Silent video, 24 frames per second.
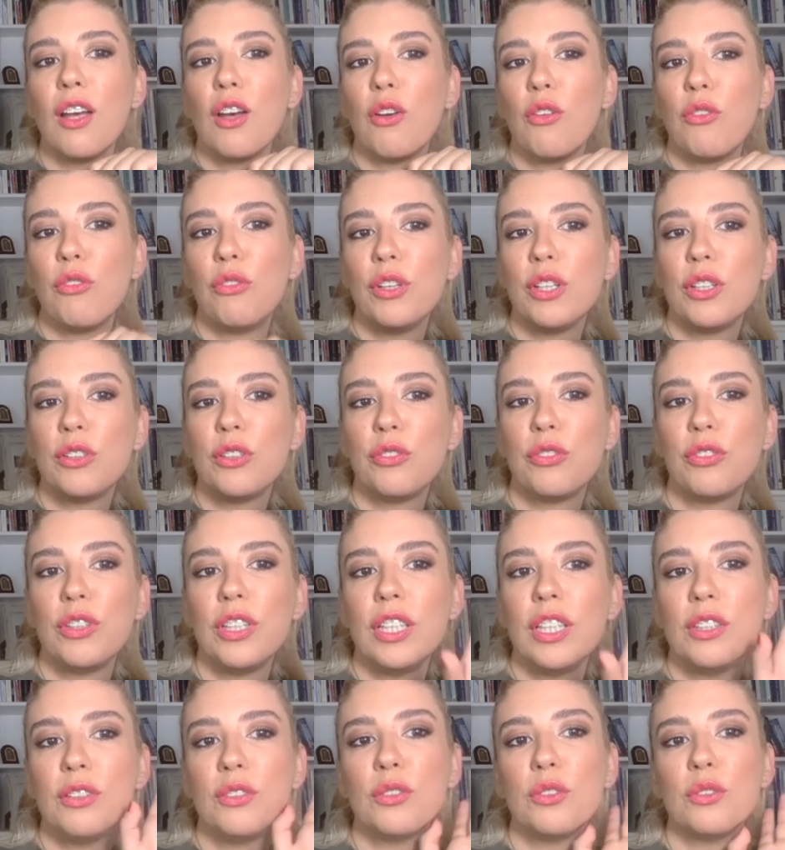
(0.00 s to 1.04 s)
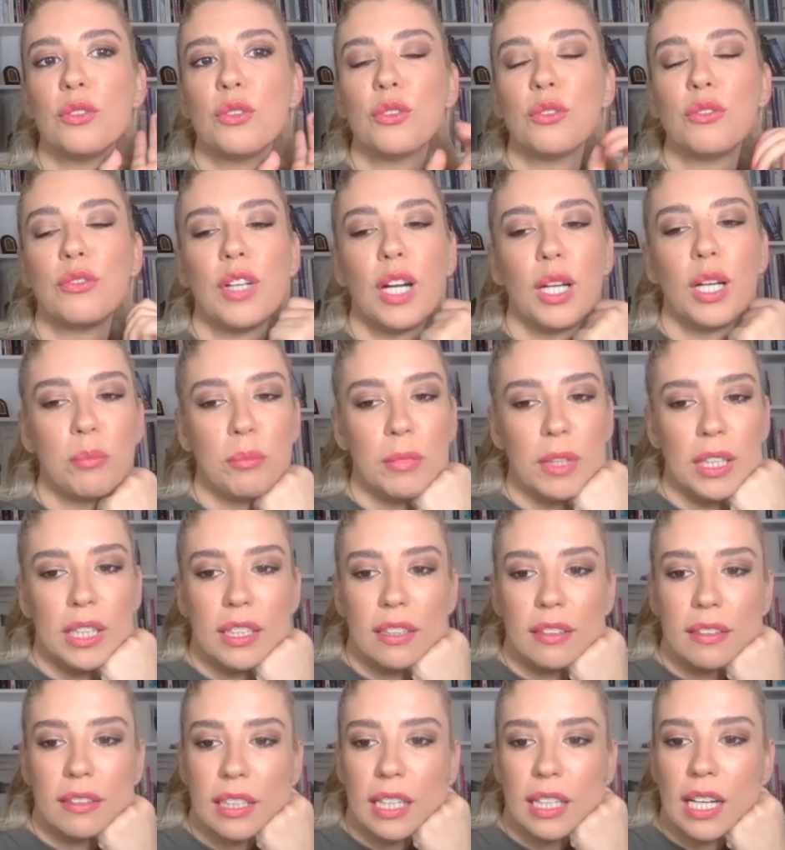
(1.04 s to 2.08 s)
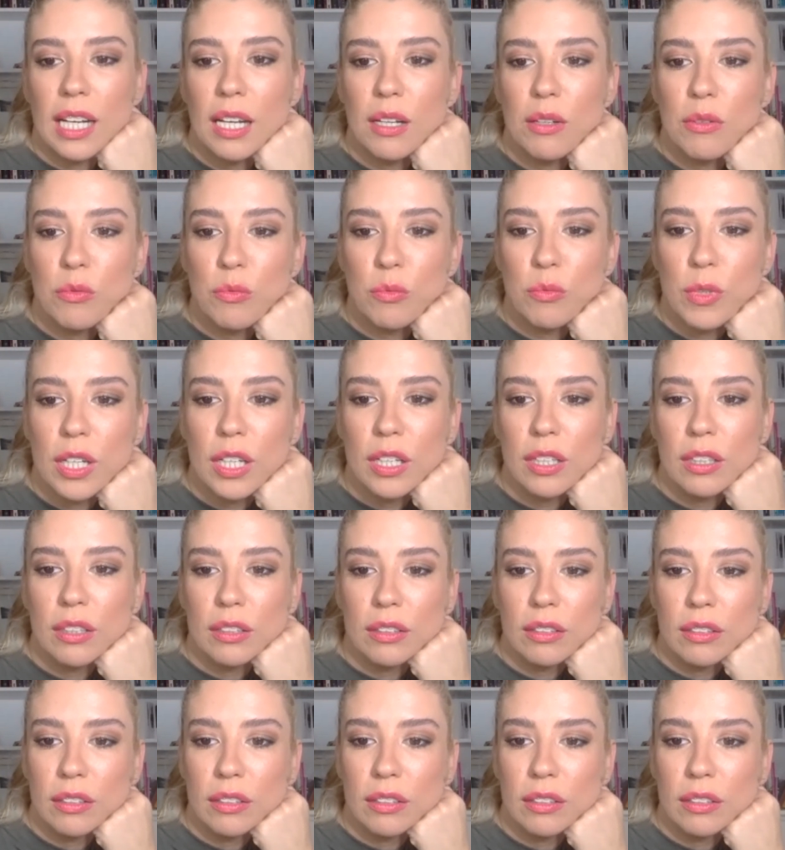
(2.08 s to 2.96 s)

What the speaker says: Feel free to write me anytime when